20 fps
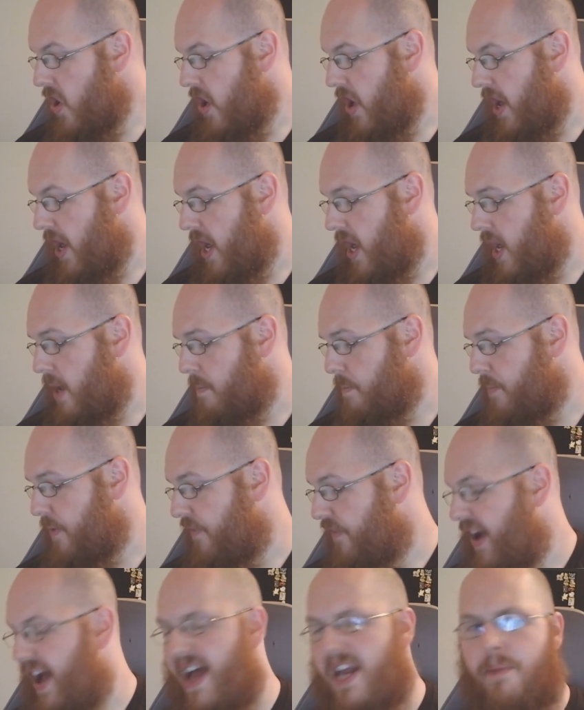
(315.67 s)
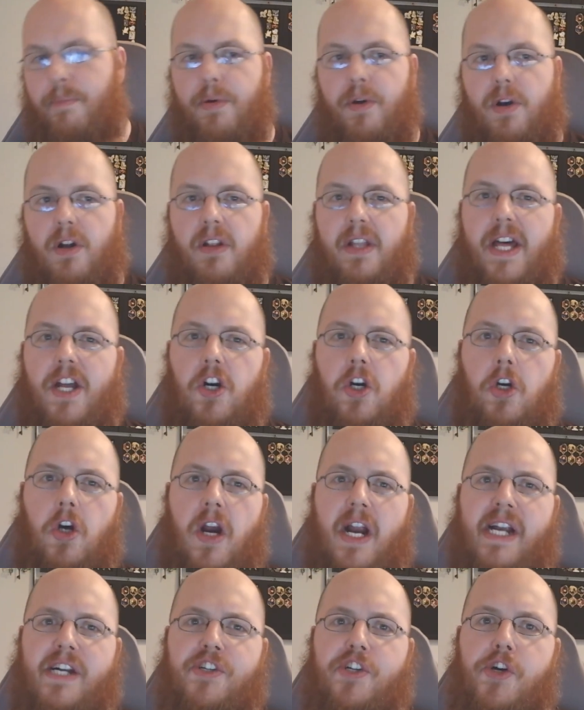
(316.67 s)
If I had to put a letter
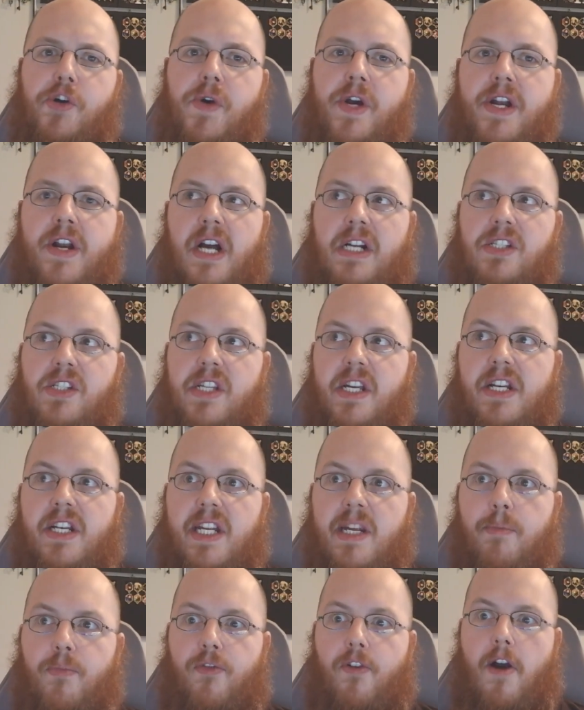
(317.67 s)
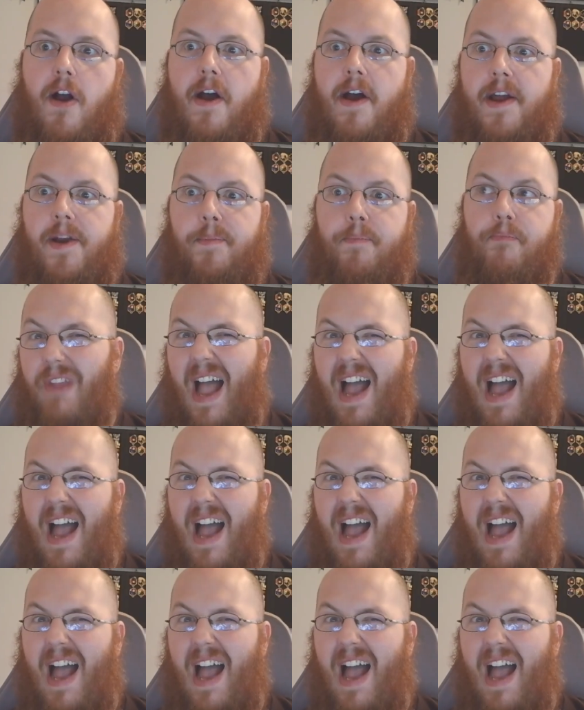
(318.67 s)
grade to it, I'd say deep fried.